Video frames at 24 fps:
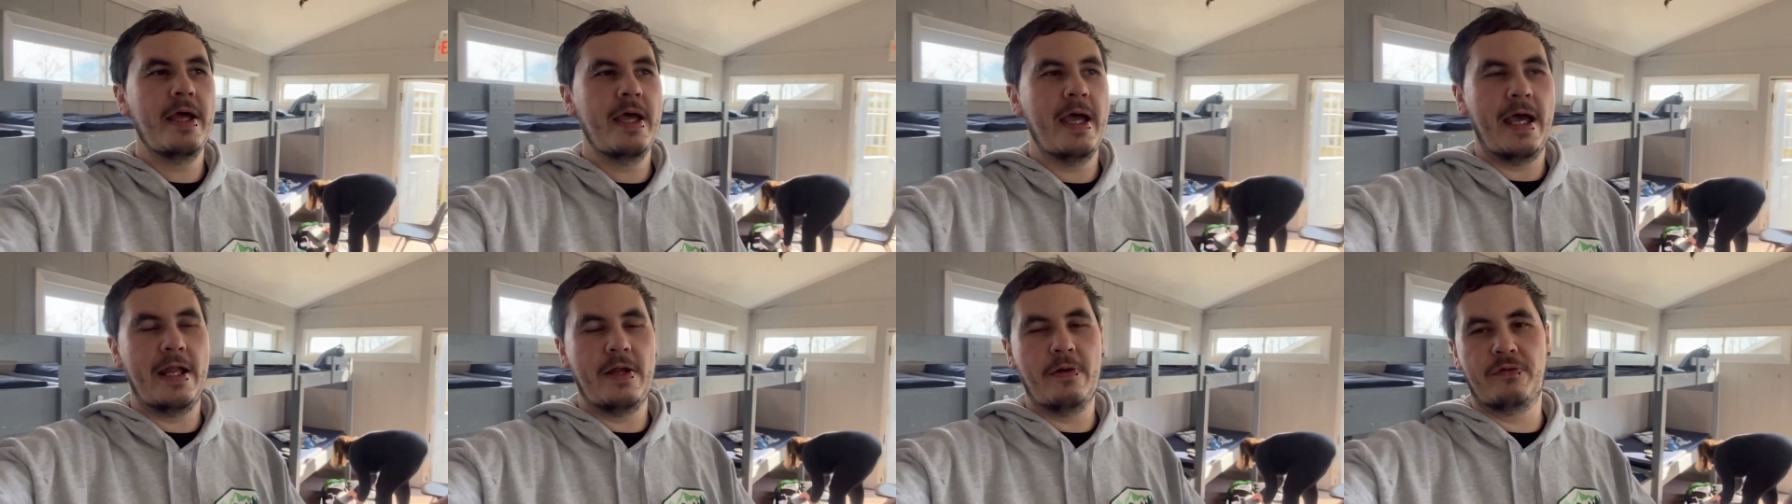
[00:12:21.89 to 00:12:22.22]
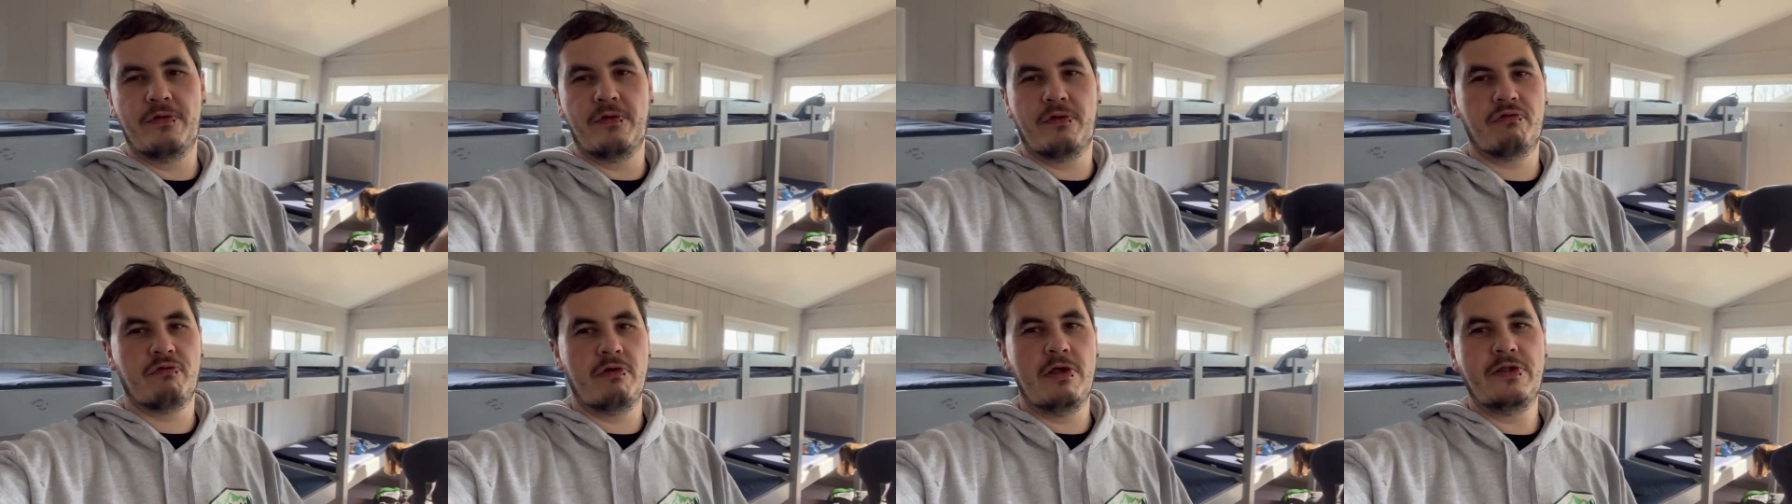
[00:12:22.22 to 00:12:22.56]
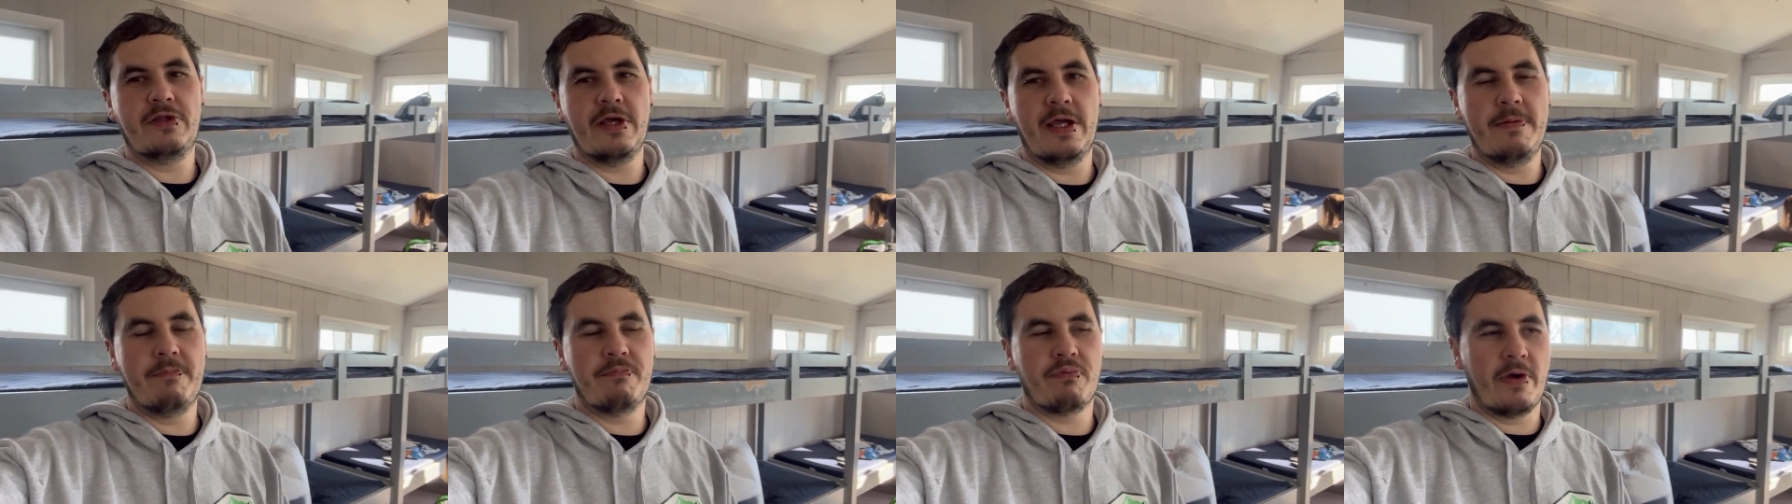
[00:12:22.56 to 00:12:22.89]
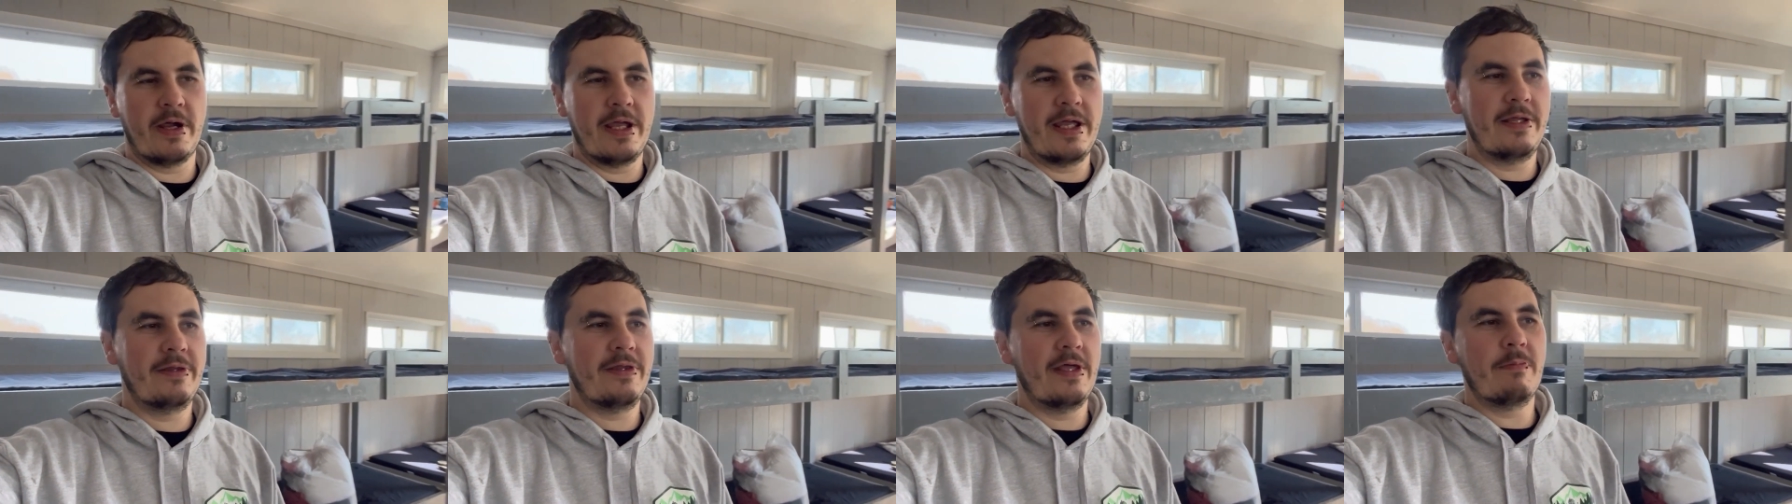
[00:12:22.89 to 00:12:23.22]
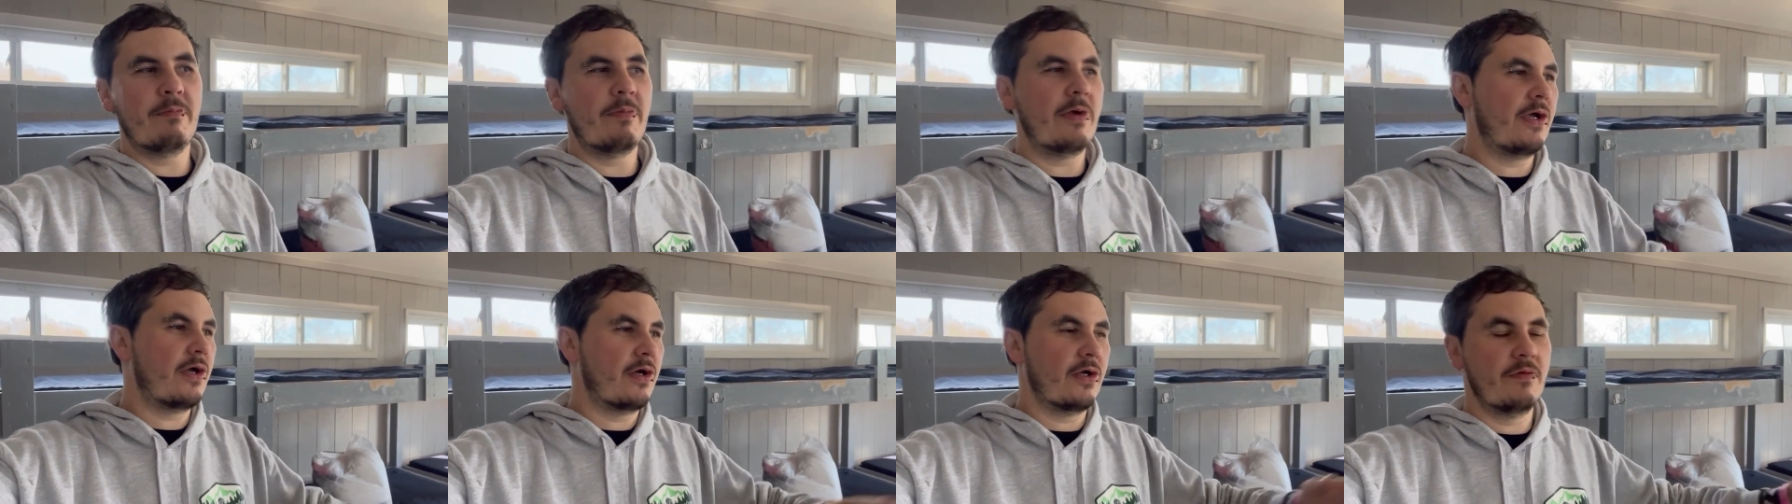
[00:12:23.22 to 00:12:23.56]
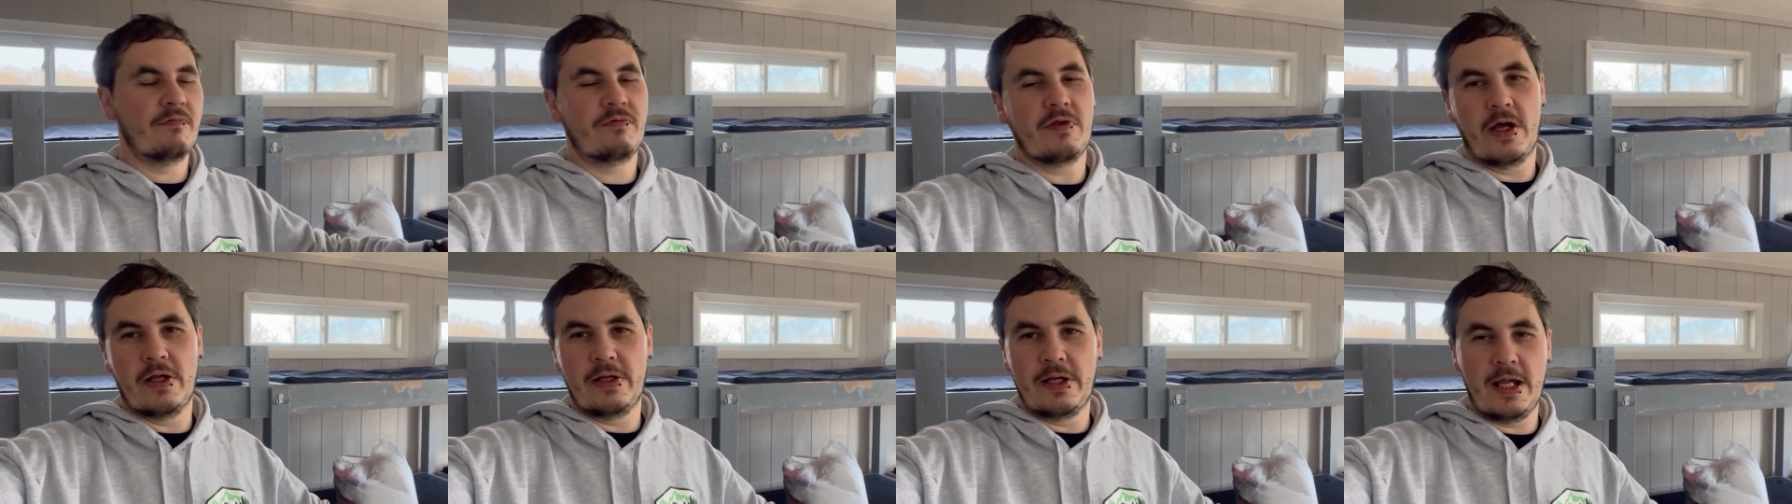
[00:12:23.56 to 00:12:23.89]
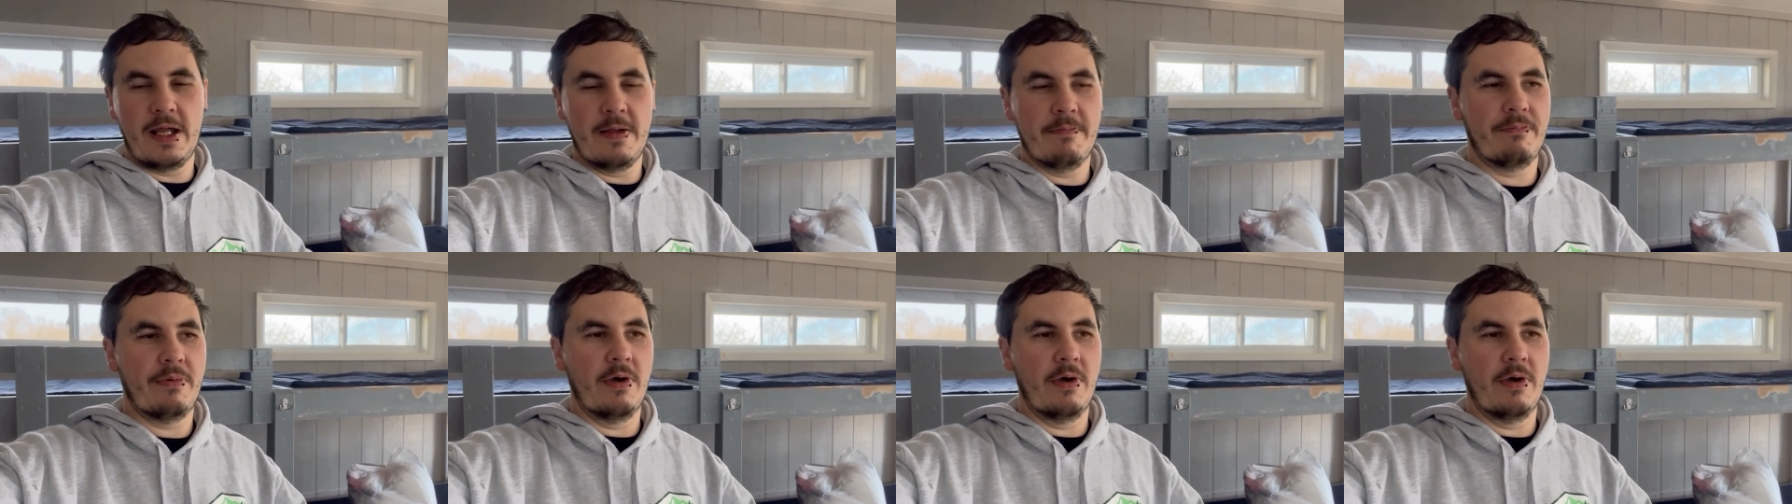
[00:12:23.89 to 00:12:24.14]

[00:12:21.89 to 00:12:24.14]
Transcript: and there was a three day break, then we could have done it.